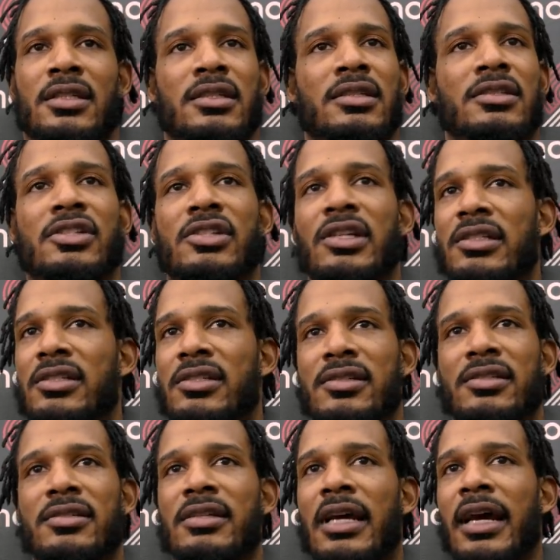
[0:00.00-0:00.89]
it's
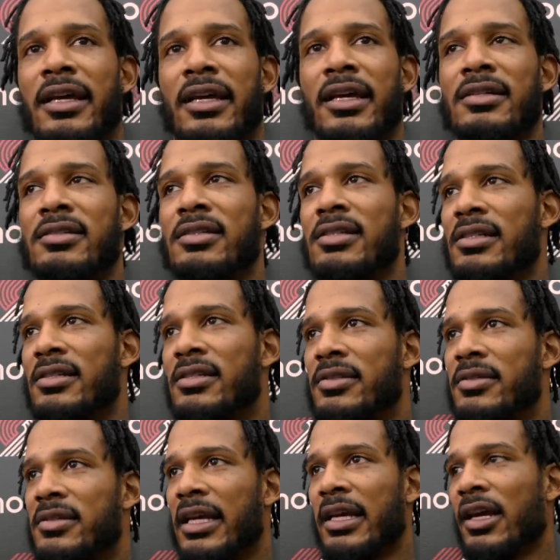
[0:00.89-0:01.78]
just, I guess,
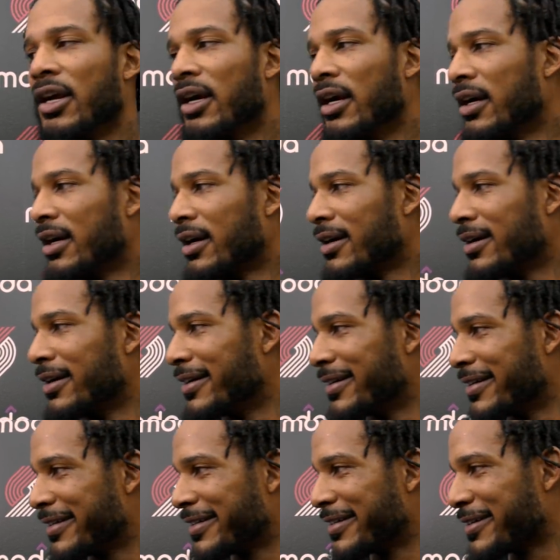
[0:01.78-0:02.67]
just here,
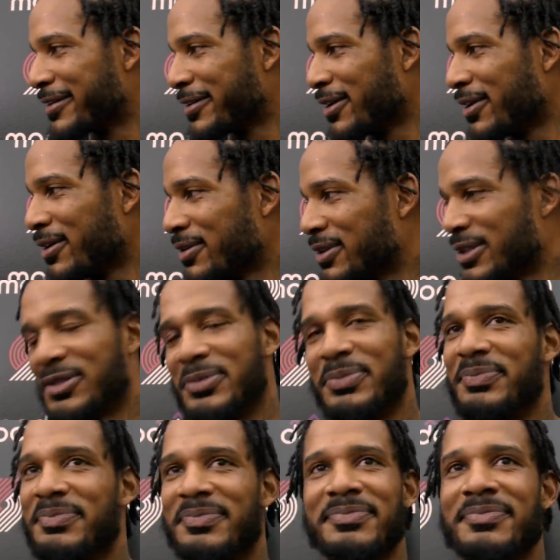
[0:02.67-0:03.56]
you know, just
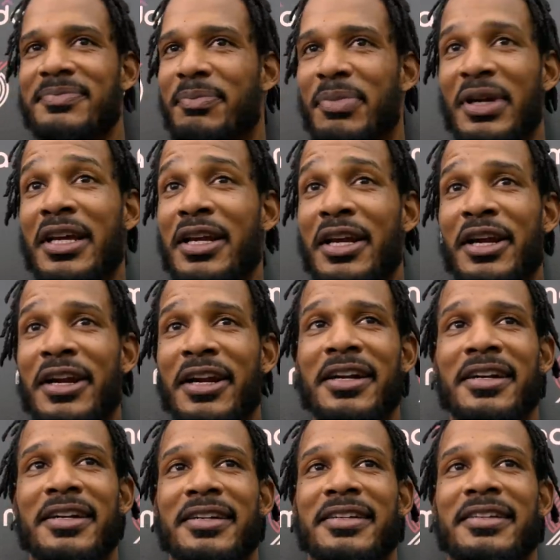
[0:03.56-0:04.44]
being there.
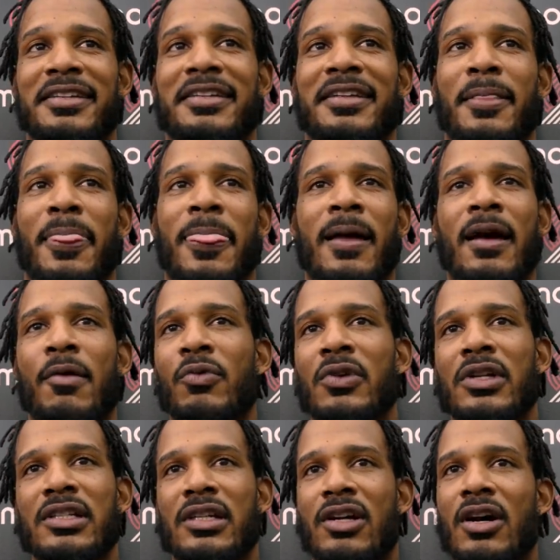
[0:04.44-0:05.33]
I
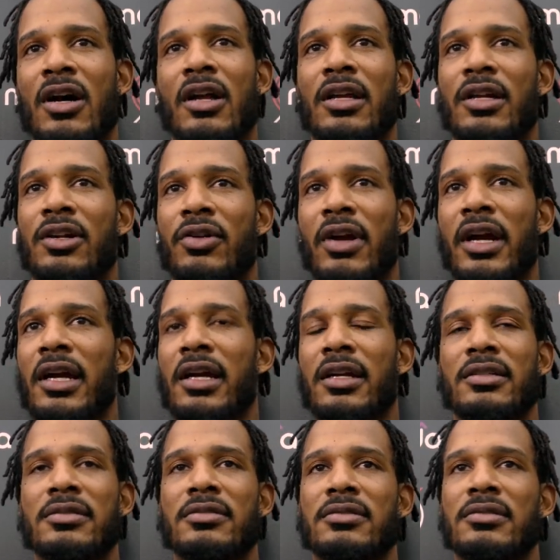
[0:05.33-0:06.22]
wouldn't call it great,
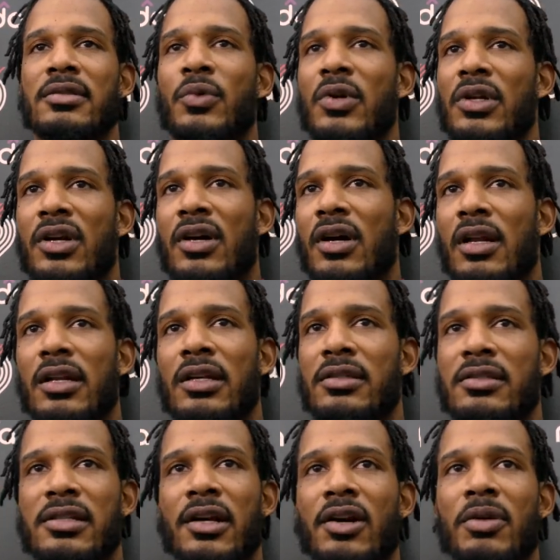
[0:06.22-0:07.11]
wouldn't call
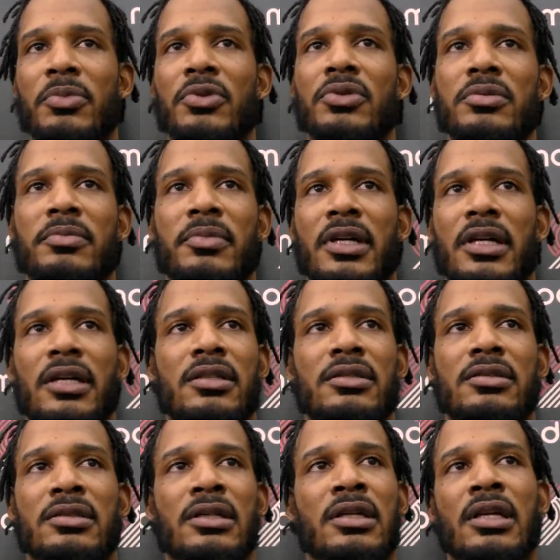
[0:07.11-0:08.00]
it terrible, but
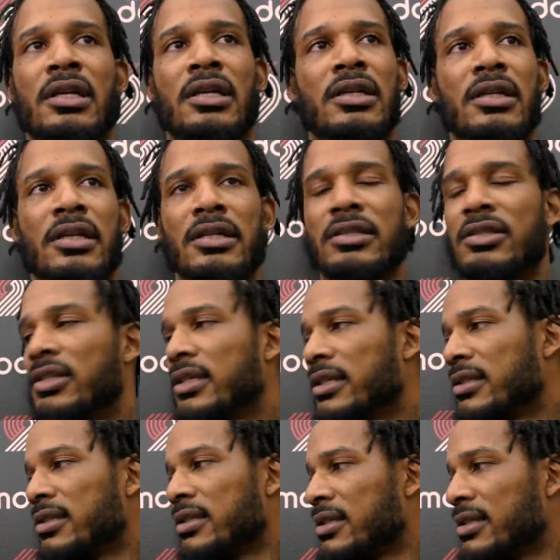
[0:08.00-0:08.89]
it's
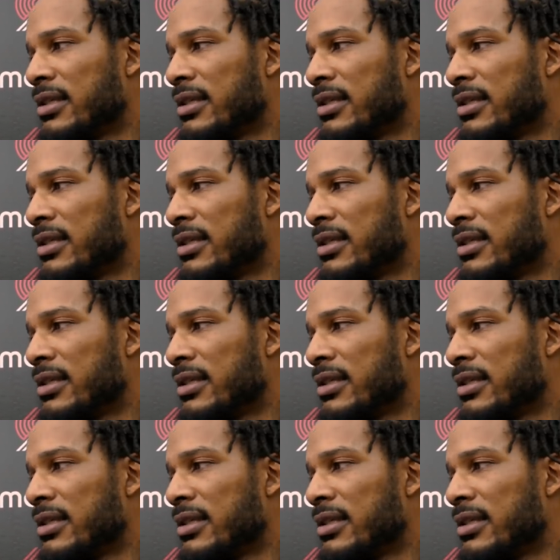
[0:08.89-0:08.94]
just a